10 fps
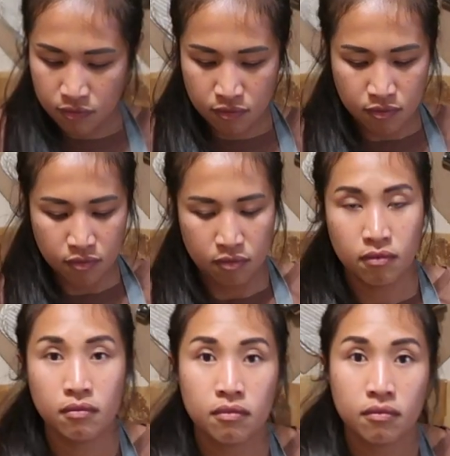Oh
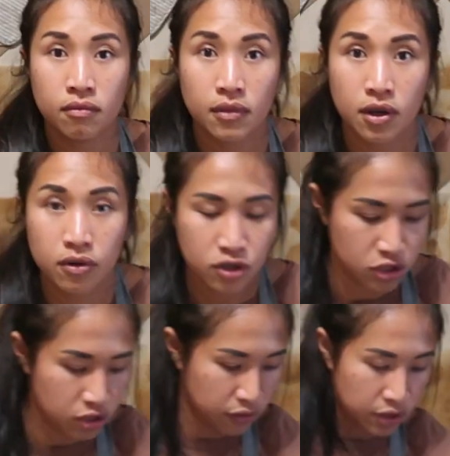my gonna
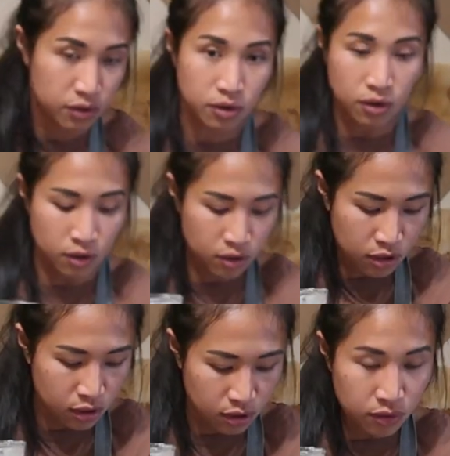show you
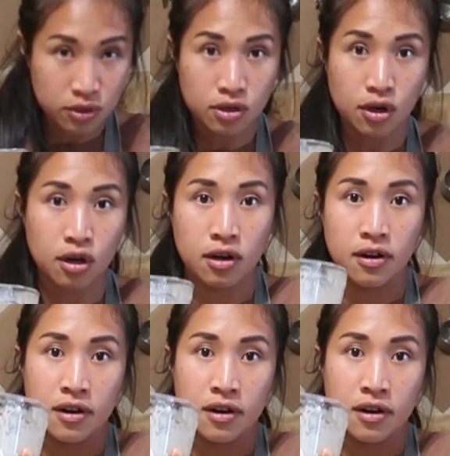closer